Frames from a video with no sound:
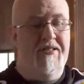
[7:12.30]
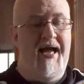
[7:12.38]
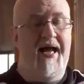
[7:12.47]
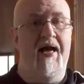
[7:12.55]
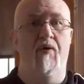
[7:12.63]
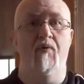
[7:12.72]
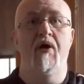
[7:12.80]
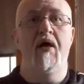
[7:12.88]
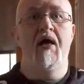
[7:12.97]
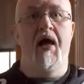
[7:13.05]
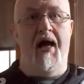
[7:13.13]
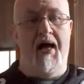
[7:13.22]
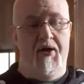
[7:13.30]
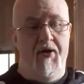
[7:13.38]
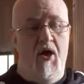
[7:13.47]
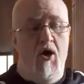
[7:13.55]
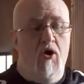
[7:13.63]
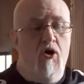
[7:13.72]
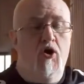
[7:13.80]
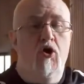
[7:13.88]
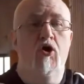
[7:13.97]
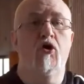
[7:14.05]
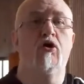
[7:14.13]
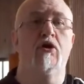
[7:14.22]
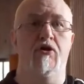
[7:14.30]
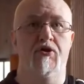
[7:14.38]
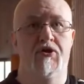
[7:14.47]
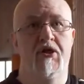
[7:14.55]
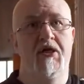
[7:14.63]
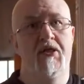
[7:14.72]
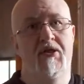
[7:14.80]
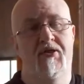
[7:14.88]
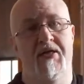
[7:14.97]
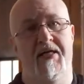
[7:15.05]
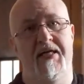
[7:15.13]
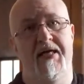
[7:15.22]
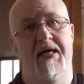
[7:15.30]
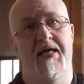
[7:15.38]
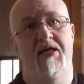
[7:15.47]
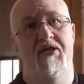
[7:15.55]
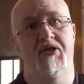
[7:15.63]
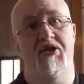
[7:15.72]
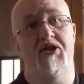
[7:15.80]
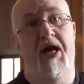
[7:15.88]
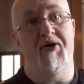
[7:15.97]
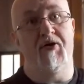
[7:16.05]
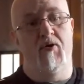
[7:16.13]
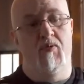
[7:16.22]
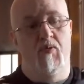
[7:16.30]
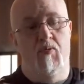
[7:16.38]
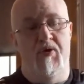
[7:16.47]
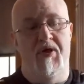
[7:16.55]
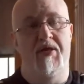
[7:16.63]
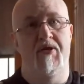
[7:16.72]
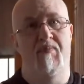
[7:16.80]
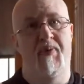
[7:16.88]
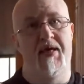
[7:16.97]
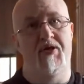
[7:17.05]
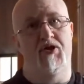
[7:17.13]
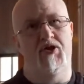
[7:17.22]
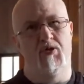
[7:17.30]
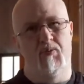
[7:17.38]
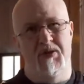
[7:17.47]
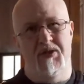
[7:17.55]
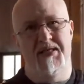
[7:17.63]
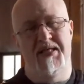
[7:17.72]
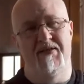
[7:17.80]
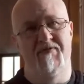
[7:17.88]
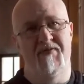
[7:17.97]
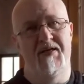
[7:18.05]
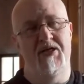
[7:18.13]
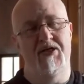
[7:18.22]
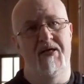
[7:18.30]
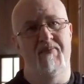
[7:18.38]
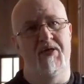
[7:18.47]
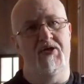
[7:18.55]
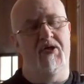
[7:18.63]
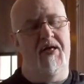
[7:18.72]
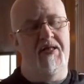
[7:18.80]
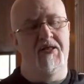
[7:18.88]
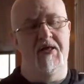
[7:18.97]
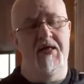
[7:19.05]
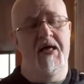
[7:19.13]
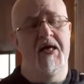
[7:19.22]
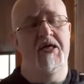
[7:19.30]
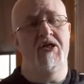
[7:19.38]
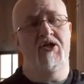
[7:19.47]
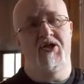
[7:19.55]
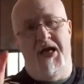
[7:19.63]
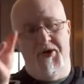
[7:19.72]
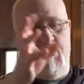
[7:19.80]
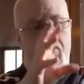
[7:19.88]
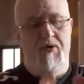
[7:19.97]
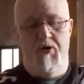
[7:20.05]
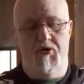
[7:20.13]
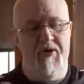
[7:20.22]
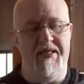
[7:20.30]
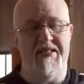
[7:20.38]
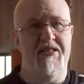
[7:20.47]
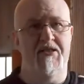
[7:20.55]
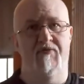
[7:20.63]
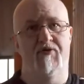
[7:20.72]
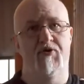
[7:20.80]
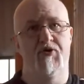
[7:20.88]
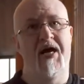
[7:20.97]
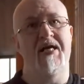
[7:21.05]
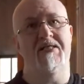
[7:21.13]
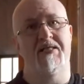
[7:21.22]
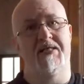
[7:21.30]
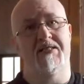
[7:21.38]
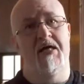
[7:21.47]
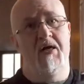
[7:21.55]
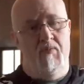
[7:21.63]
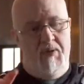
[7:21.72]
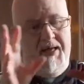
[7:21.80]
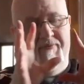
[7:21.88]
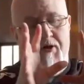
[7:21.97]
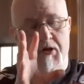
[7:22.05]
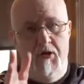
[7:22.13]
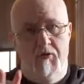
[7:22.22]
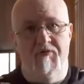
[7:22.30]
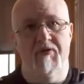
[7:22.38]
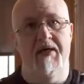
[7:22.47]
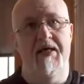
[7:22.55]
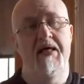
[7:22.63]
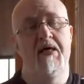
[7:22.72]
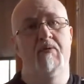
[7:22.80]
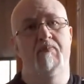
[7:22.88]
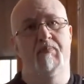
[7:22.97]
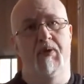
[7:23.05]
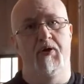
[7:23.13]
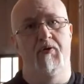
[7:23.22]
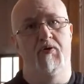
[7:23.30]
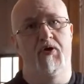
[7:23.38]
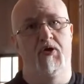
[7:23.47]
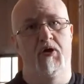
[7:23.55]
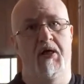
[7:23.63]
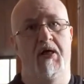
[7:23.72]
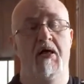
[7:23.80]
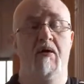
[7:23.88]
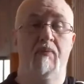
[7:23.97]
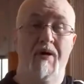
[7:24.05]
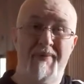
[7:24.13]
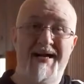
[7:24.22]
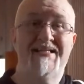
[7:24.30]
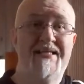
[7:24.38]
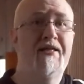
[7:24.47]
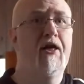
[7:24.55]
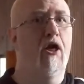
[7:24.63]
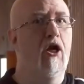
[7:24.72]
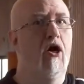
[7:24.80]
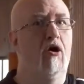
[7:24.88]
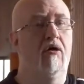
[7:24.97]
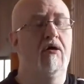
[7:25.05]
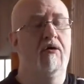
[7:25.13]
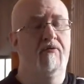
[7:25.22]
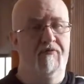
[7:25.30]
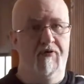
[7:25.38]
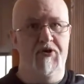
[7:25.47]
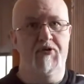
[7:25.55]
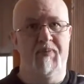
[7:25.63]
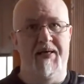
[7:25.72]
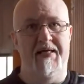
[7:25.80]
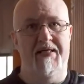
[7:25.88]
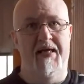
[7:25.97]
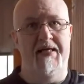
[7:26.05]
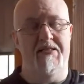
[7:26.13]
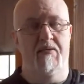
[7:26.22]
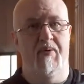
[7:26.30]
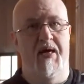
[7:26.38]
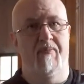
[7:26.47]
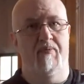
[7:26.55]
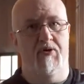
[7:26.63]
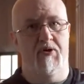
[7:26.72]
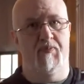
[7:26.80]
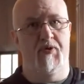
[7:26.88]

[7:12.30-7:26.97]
down and colours the shadow within the picture. So we'll see in the finished image that in the shadow and the creases of the dresses we'll have a lovely blue colour. But I'm asking a lot for a speed light to be able to